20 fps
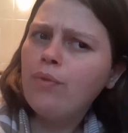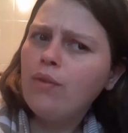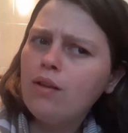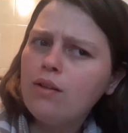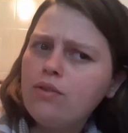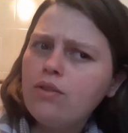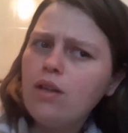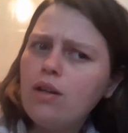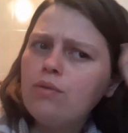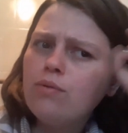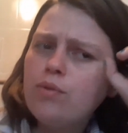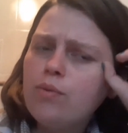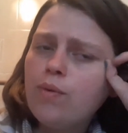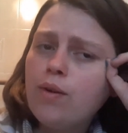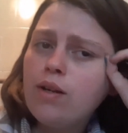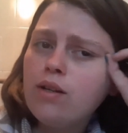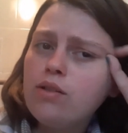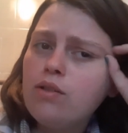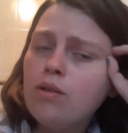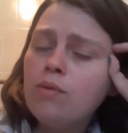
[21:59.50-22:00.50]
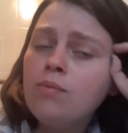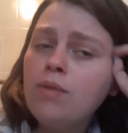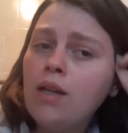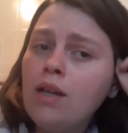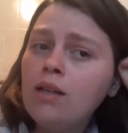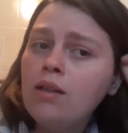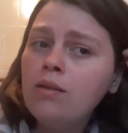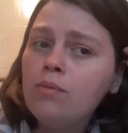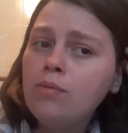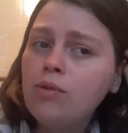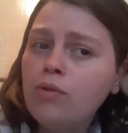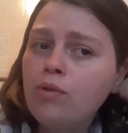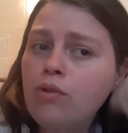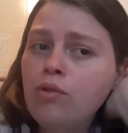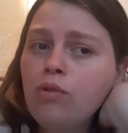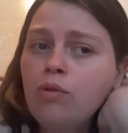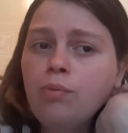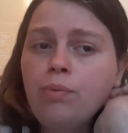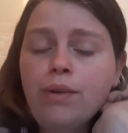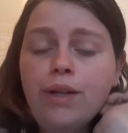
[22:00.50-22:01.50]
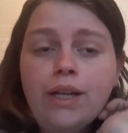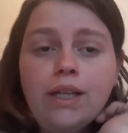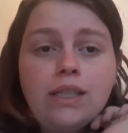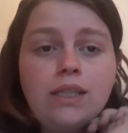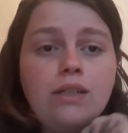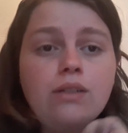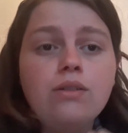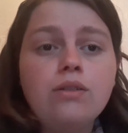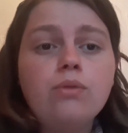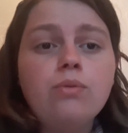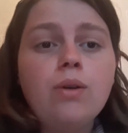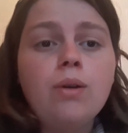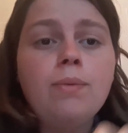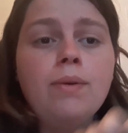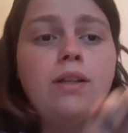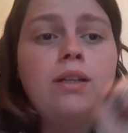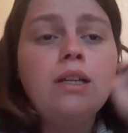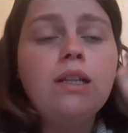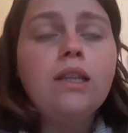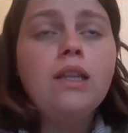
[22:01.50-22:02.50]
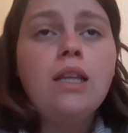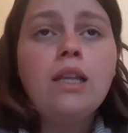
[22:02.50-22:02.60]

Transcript: So that was weird. So I'm taking them to a new place. I don't have to worry about